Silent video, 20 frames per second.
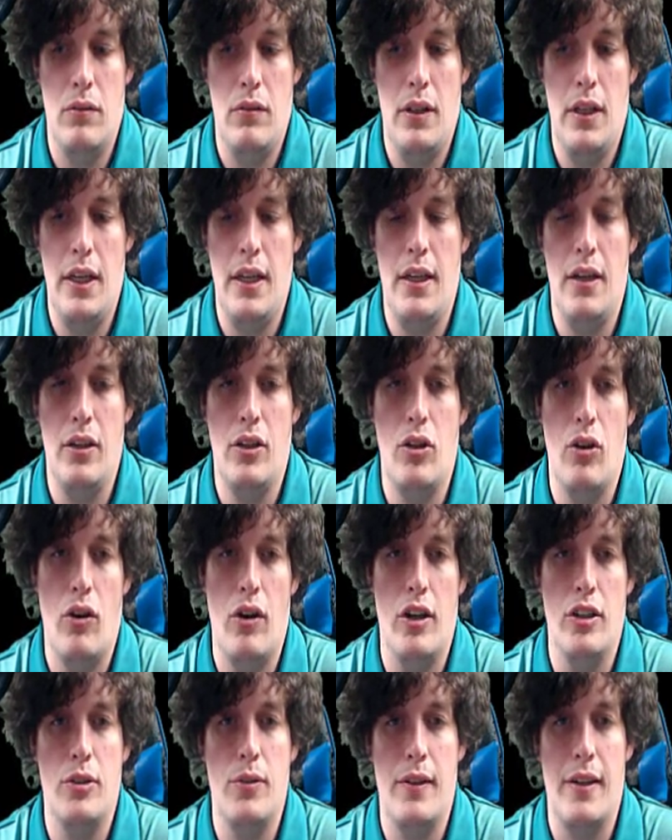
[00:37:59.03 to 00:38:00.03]
And of
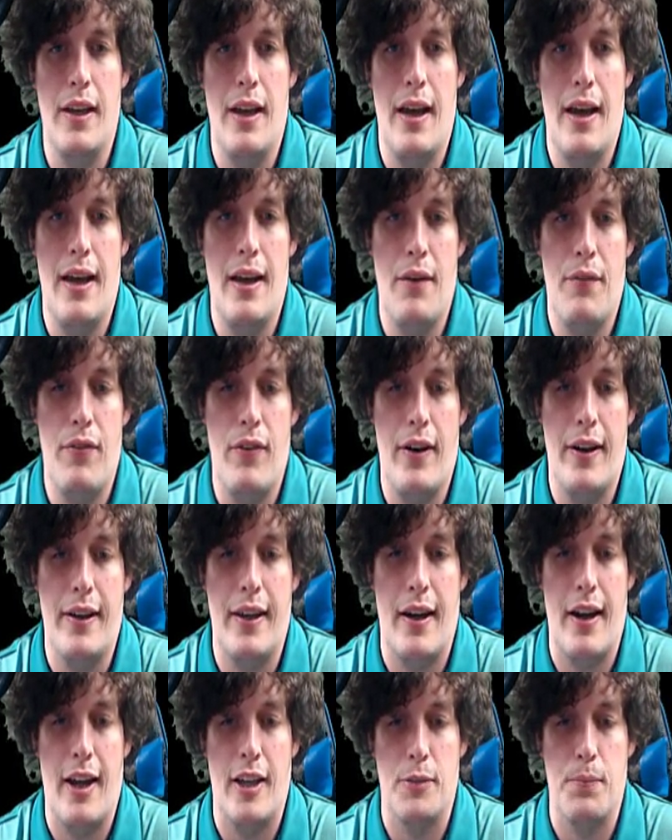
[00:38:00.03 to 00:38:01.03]
course, we got a
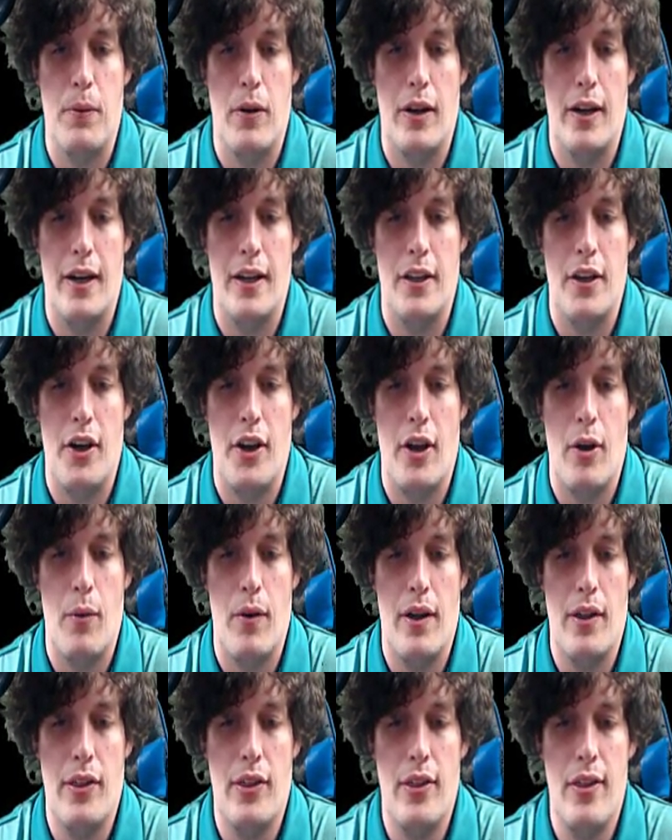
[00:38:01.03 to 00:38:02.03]
freaking ice body to deal
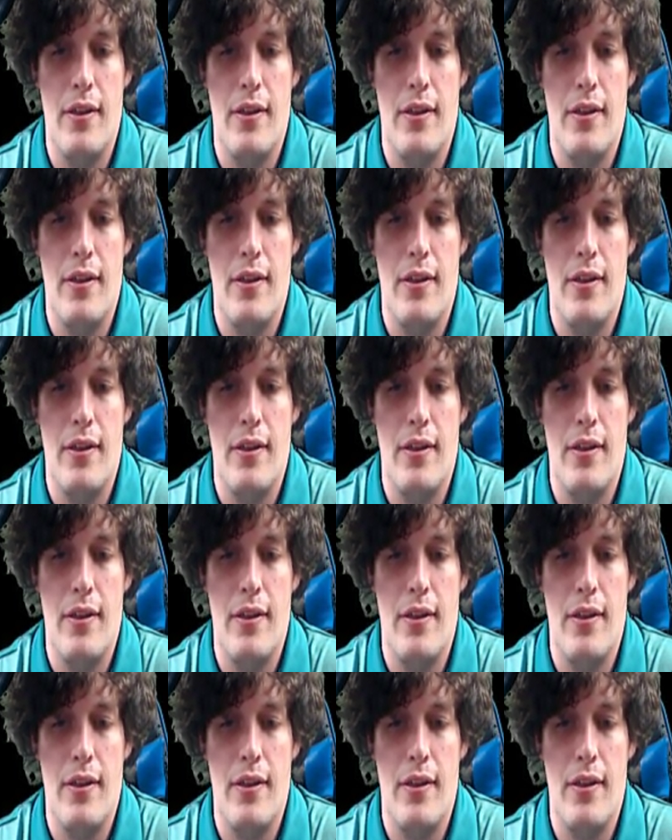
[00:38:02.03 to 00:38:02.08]
with.